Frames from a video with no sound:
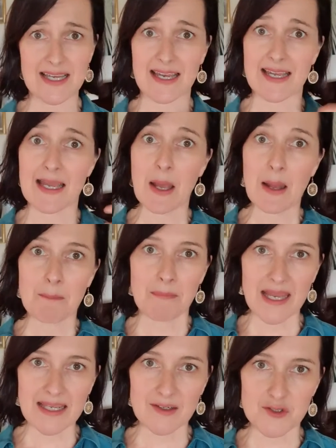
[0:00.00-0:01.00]
day
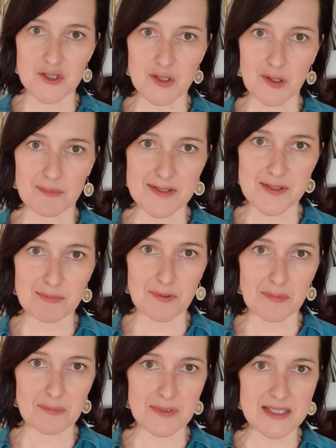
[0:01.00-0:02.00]
may not show up as a
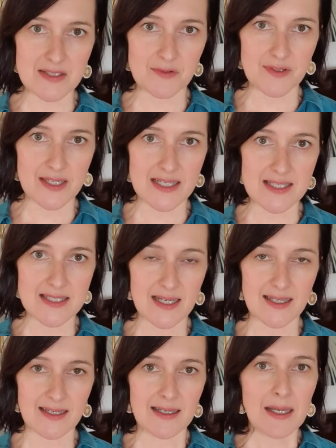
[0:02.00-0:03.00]
problem until the next
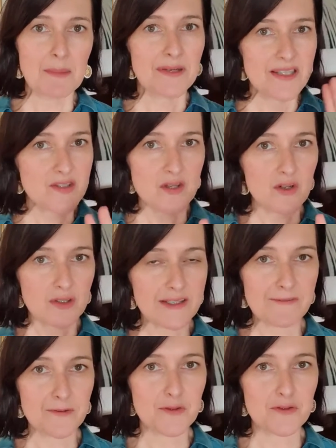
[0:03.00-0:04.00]
day. But it's not only
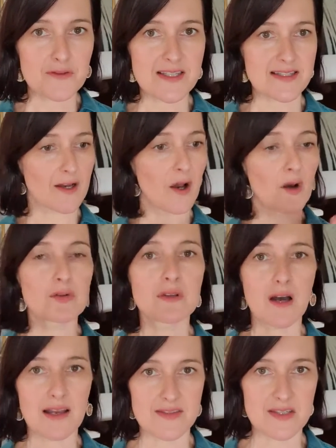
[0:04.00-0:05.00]
foods, it's a whole
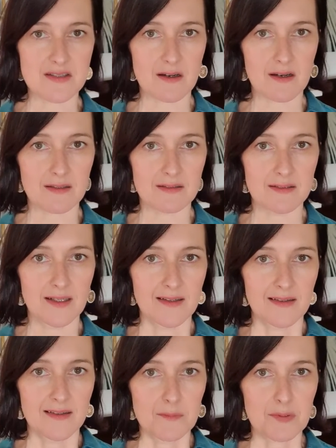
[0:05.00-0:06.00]
lifestyle
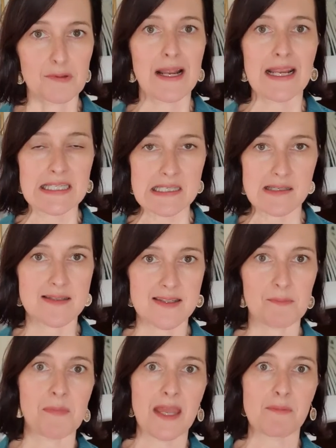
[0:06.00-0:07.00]
practice
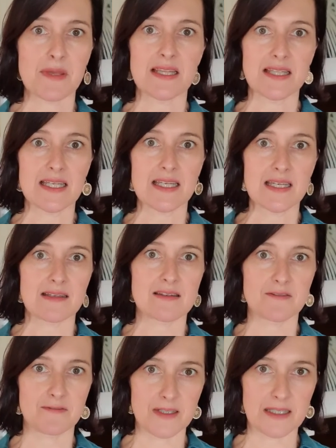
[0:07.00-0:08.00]
that may be leading
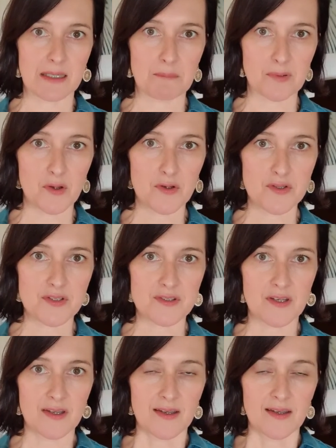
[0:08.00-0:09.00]
to feeling bloated.